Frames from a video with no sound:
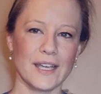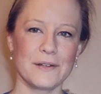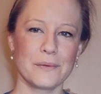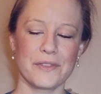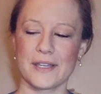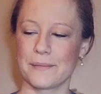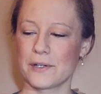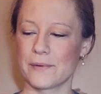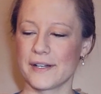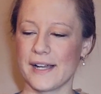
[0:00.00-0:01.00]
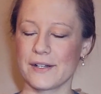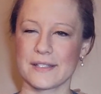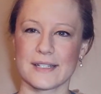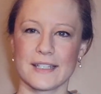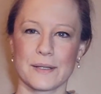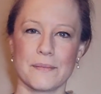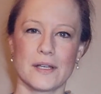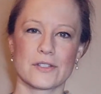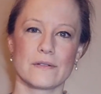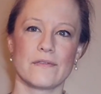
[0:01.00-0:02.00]
I don't think I'm going to run out because I like
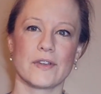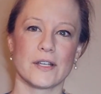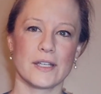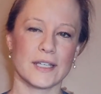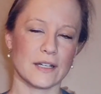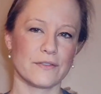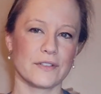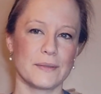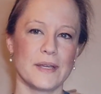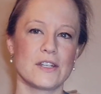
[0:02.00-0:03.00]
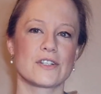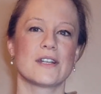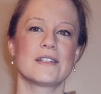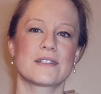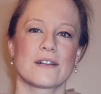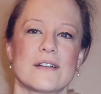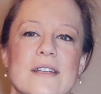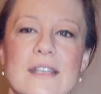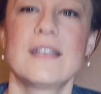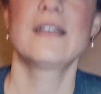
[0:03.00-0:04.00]
measured very carefully, made sure I started